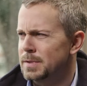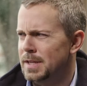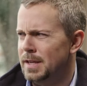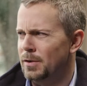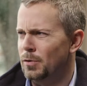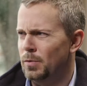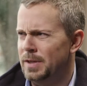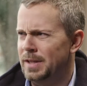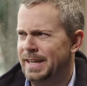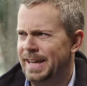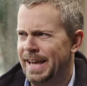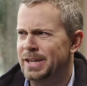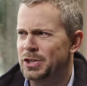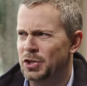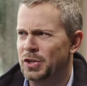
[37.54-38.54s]
was like a
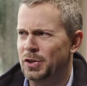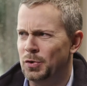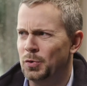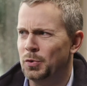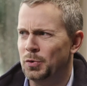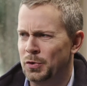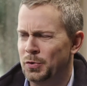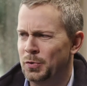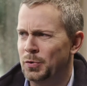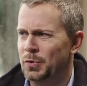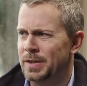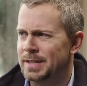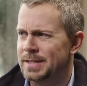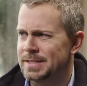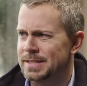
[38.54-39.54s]
really edgy, cool
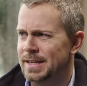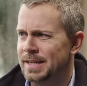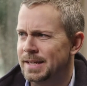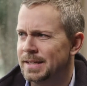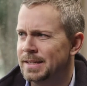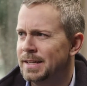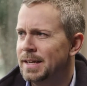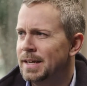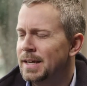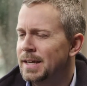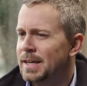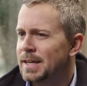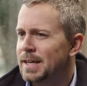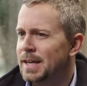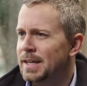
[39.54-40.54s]
dude in his day.
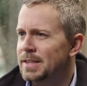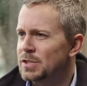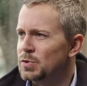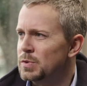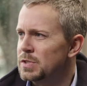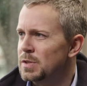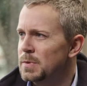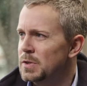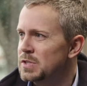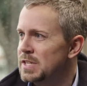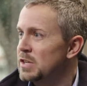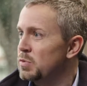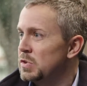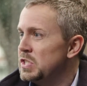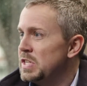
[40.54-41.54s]
And this was the most
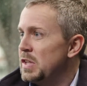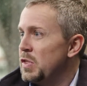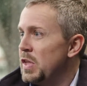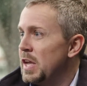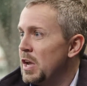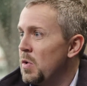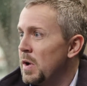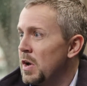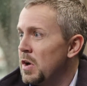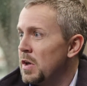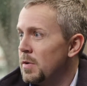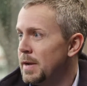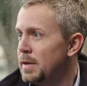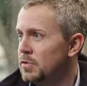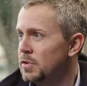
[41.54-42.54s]
interesting thing going
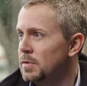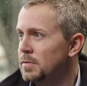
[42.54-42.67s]
on around